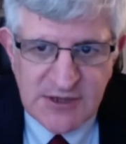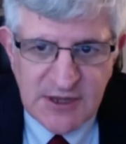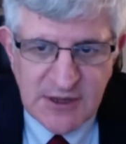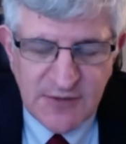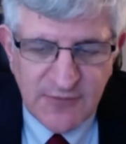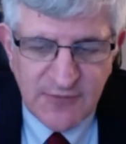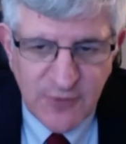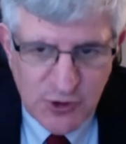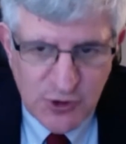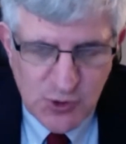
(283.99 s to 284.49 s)
in the
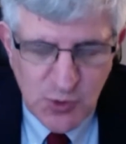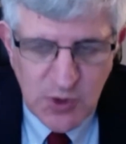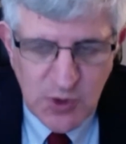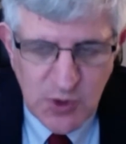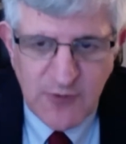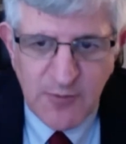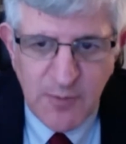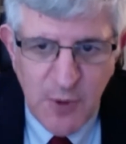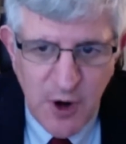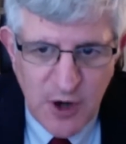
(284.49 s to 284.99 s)
first week
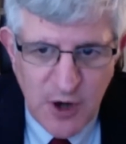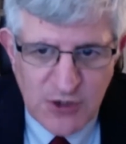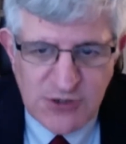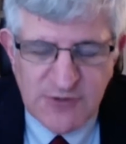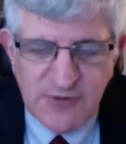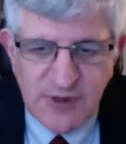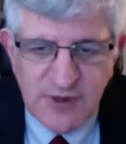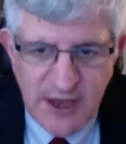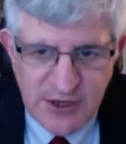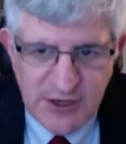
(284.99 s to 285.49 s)
of March
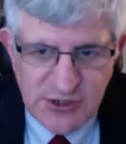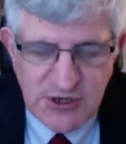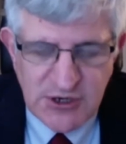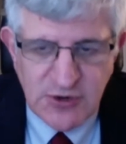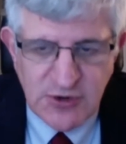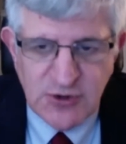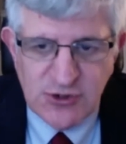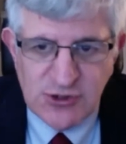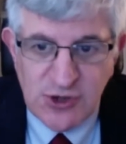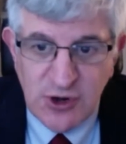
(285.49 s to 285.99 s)
of last
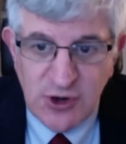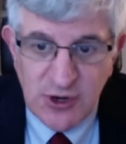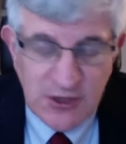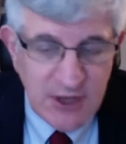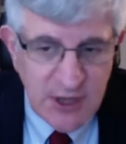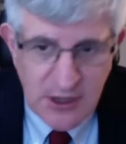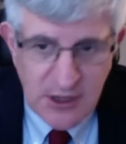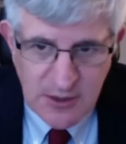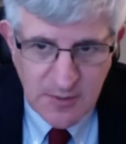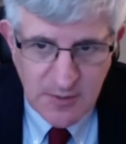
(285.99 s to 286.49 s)
year and started
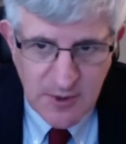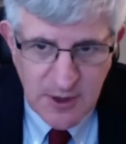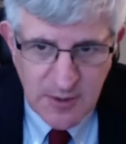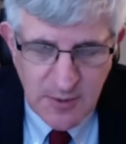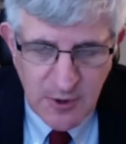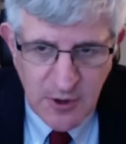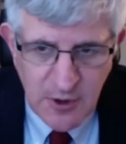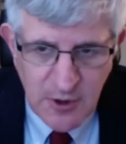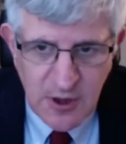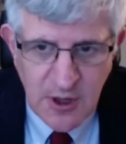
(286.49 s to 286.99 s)
killing
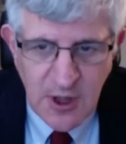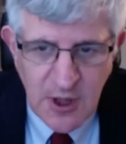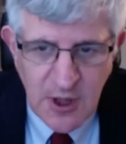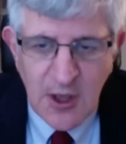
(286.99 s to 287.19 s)
people,